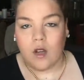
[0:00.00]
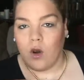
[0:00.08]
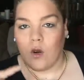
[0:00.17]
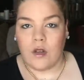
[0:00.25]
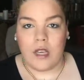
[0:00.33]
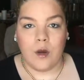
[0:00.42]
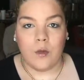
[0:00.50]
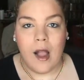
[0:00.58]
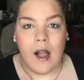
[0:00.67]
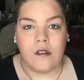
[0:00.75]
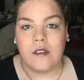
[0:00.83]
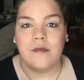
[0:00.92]
of going
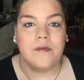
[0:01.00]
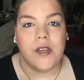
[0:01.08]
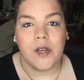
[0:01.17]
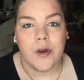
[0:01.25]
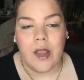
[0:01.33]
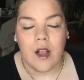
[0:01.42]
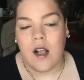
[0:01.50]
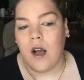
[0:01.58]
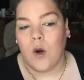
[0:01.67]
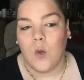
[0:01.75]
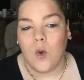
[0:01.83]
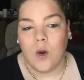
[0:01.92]
around and figuring
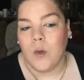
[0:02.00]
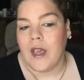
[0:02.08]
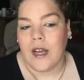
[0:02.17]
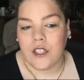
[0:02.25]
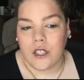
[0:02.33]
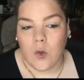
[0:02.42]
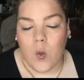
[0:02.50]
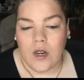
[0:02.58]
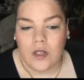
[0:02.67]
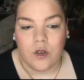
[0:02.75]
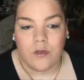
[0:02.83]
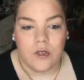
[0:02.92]
out what we actually
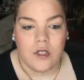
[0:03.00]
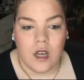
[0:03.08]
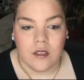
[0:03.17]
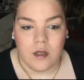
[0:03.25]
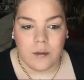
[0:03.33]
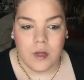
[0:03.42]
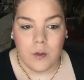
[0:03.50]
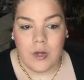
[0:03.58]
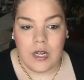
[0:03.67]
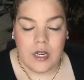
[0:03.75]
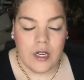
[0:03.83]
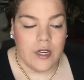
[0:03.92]
wanted, or if we saw something we
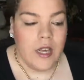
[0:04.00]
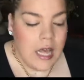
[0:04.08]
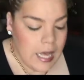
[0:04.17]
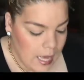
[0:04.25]
needed.